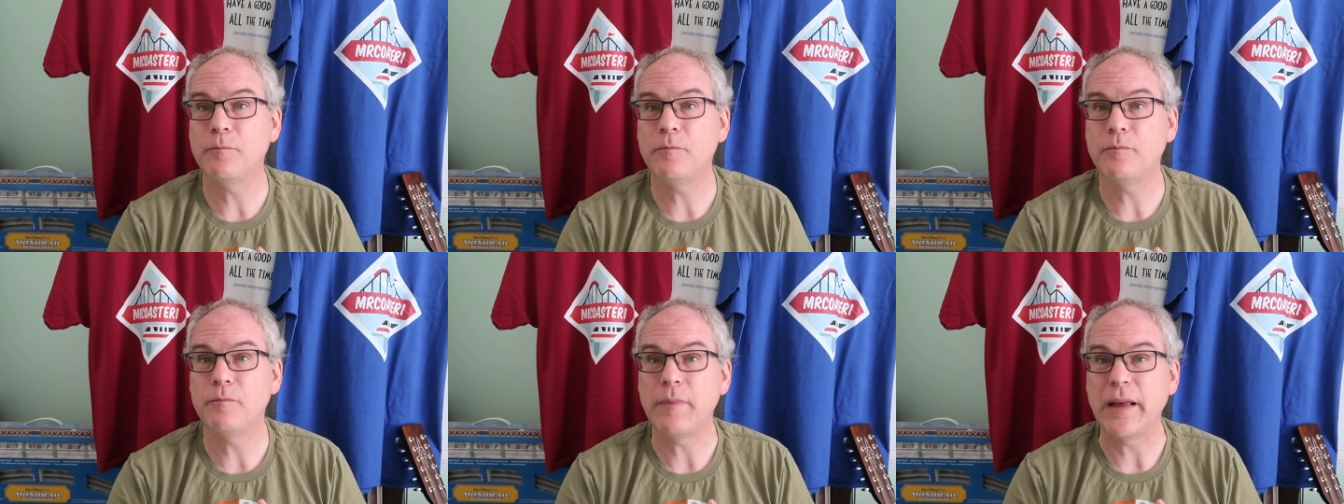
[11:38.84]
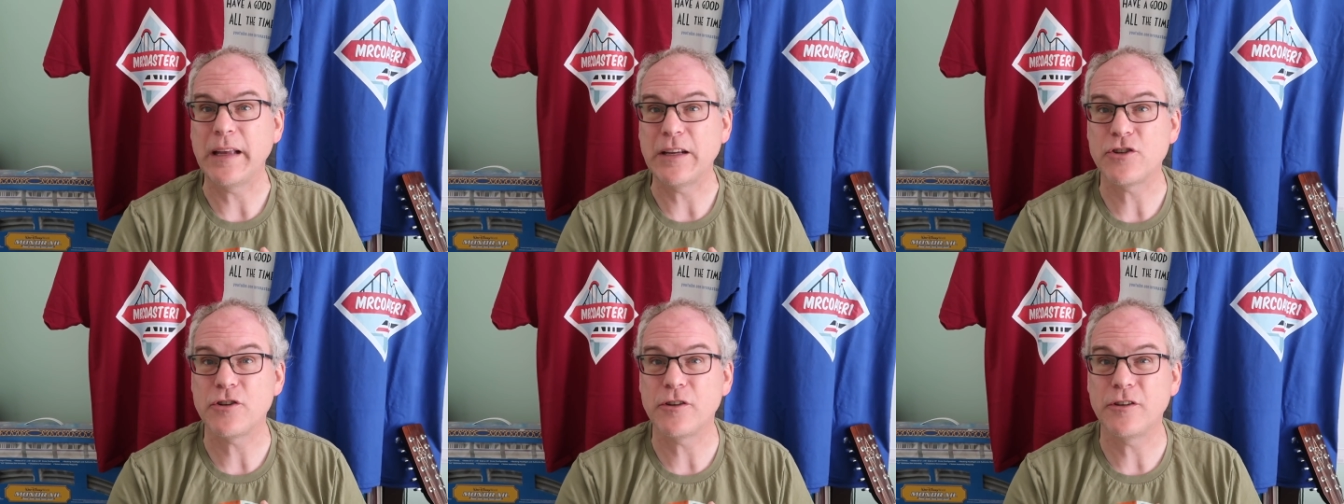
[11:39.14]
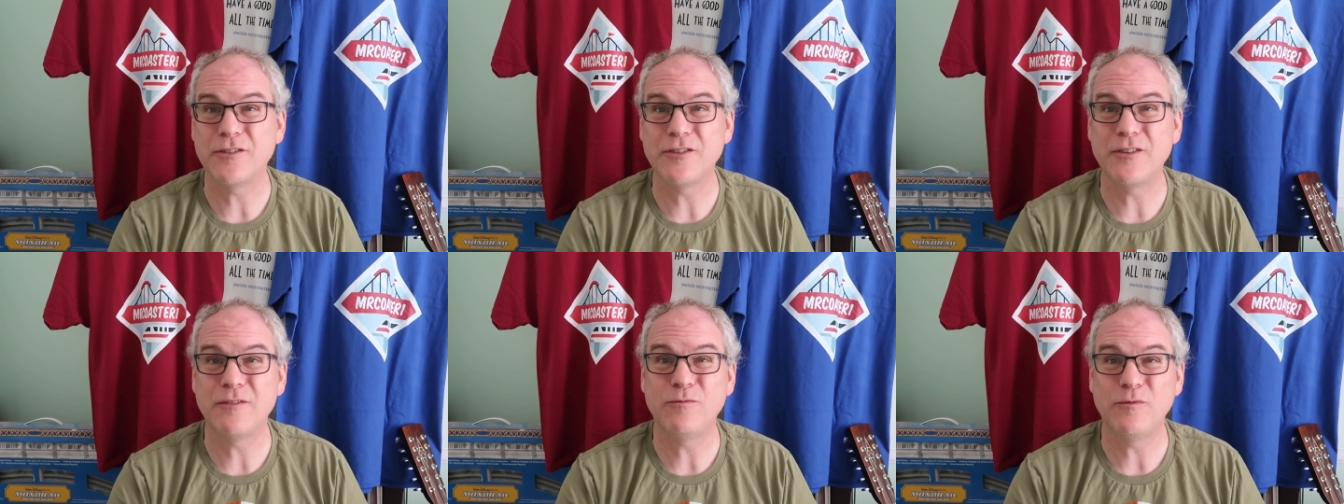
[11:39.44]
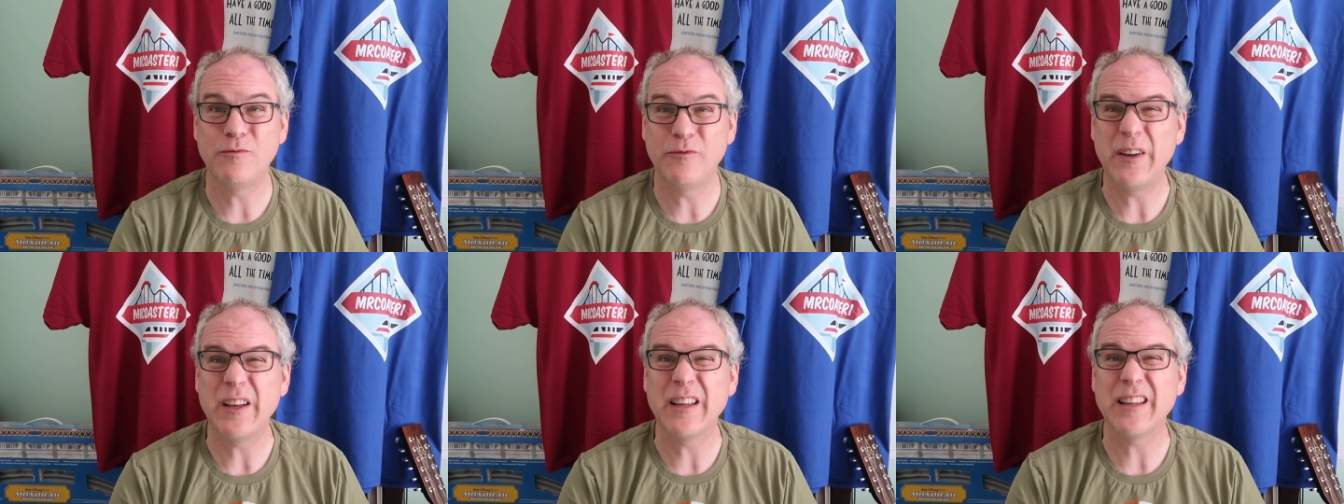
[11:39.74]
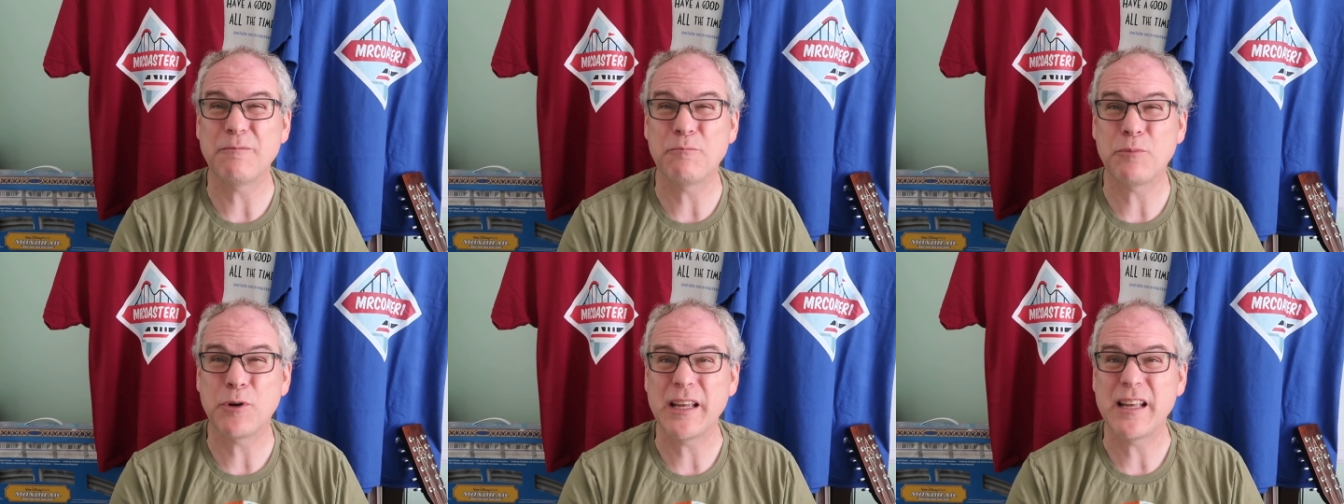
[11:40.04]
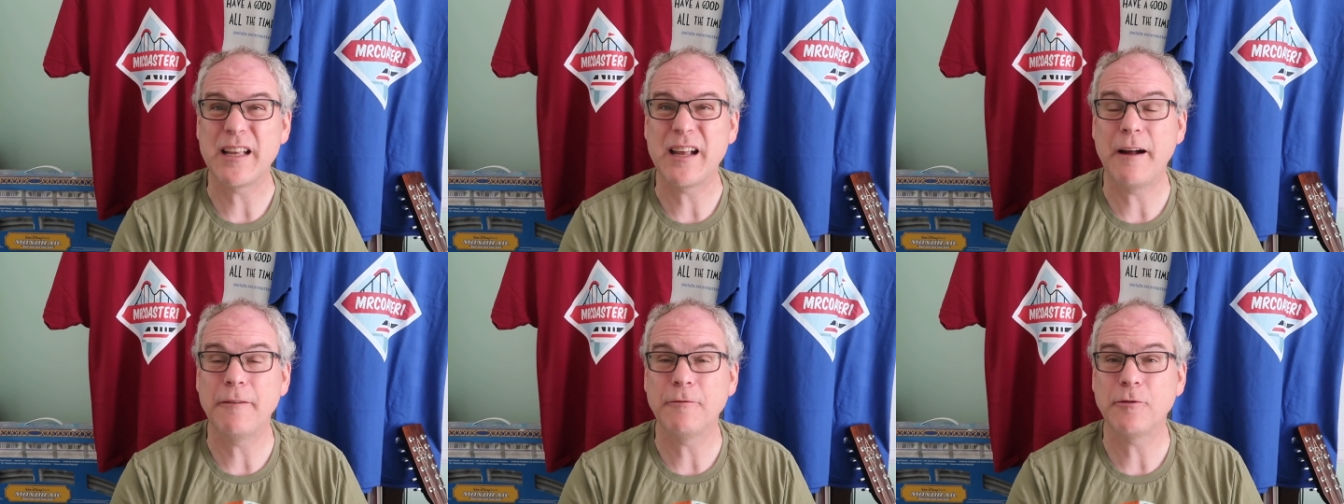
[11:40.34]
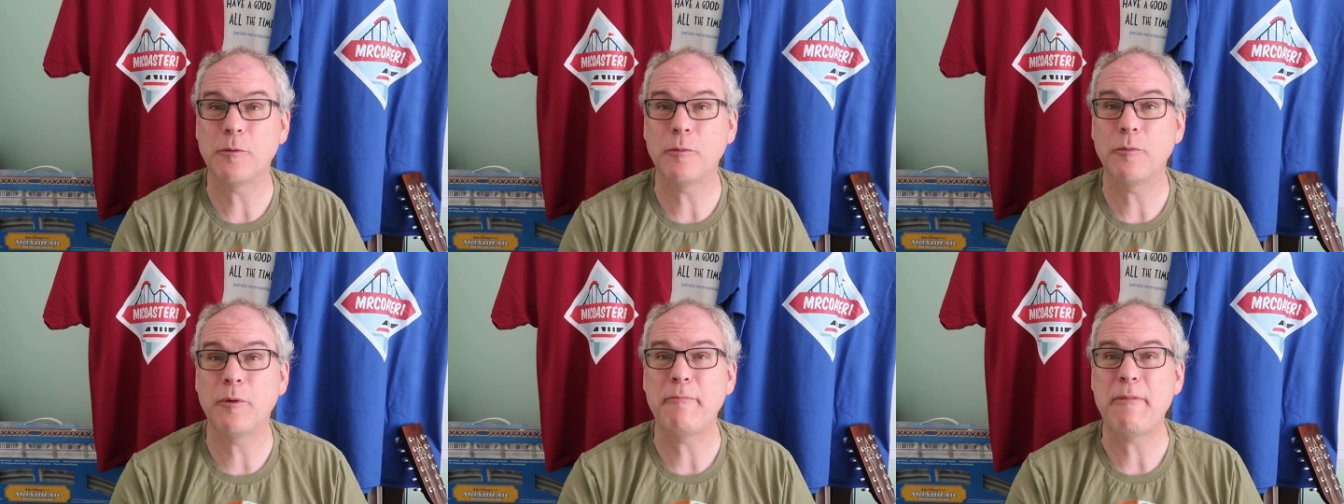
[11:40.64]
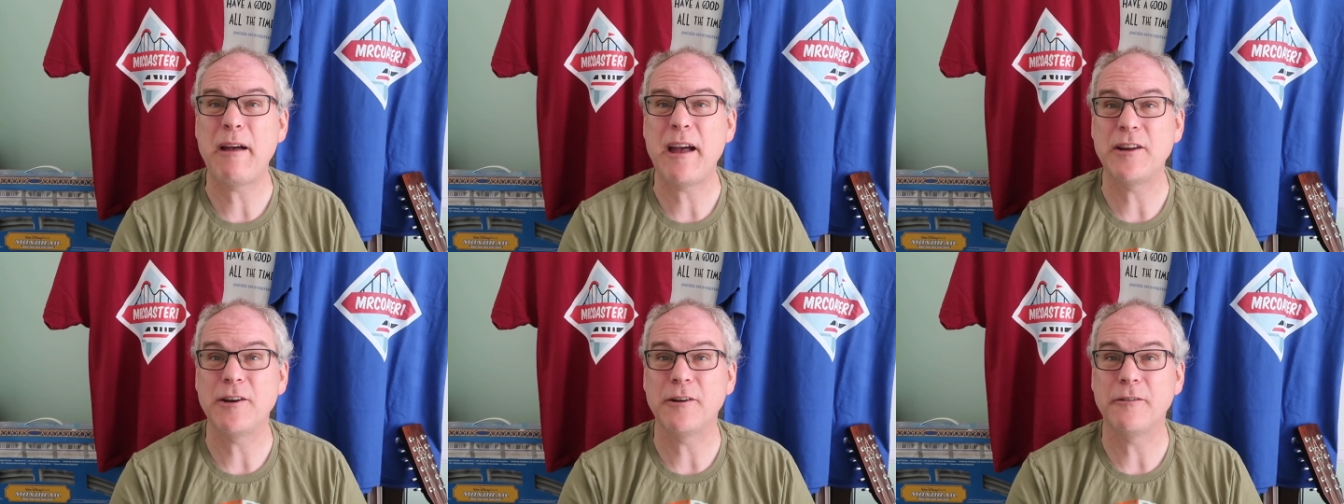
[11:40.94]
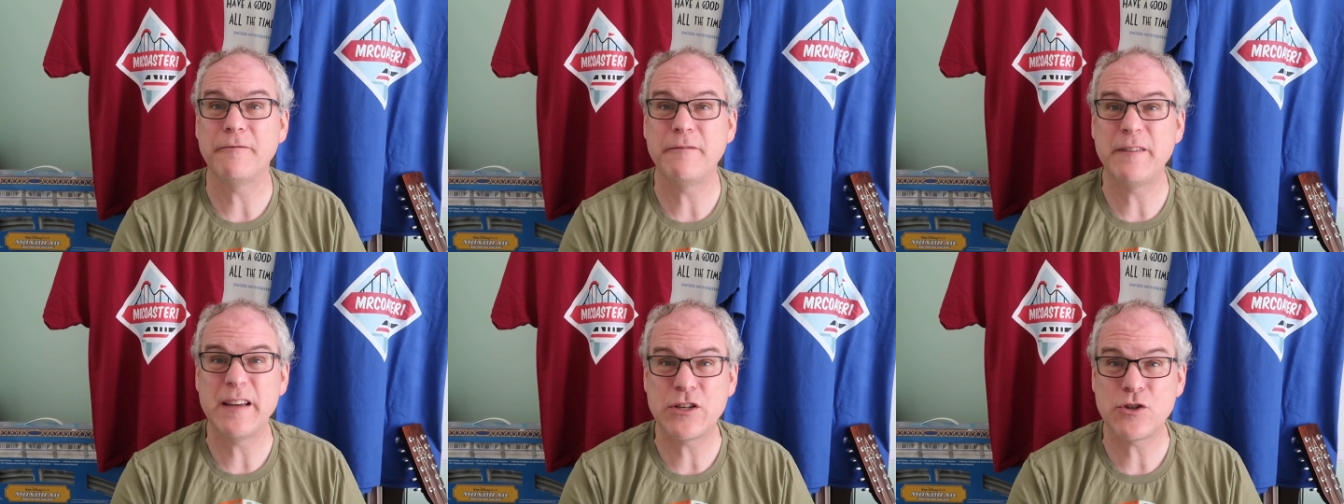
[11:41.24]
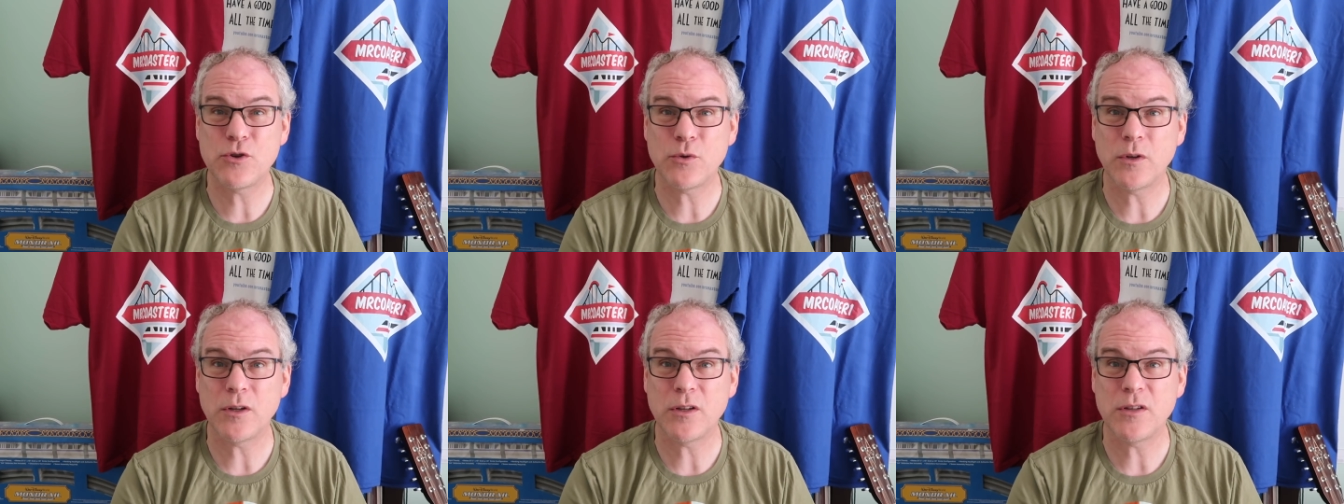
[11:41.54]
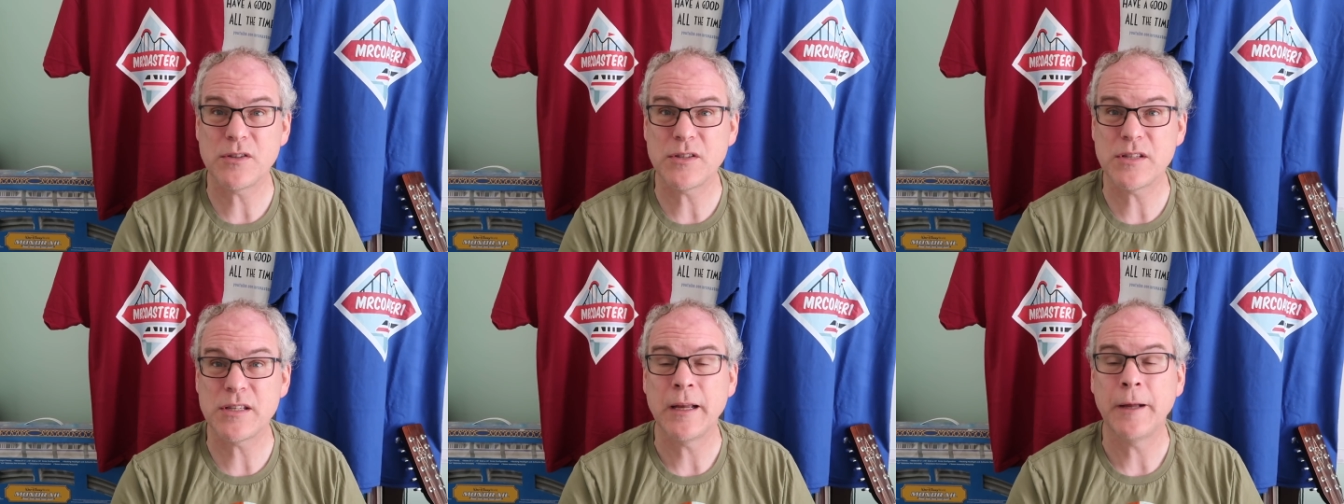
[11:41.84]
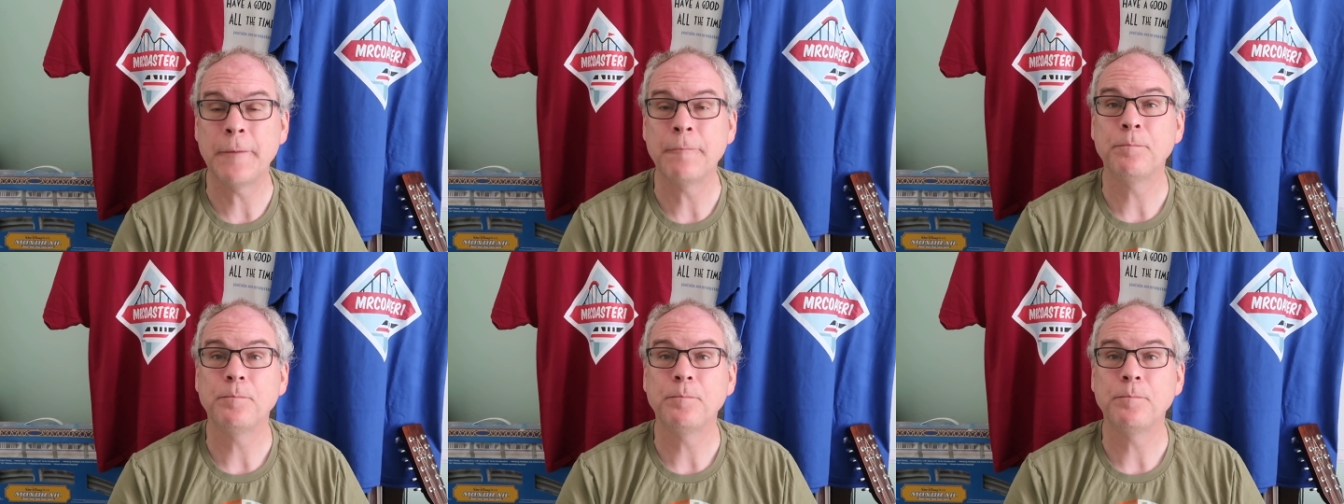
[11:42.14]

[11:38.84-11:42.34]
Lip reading: make sure you're feeling pretty comfortable about your visuals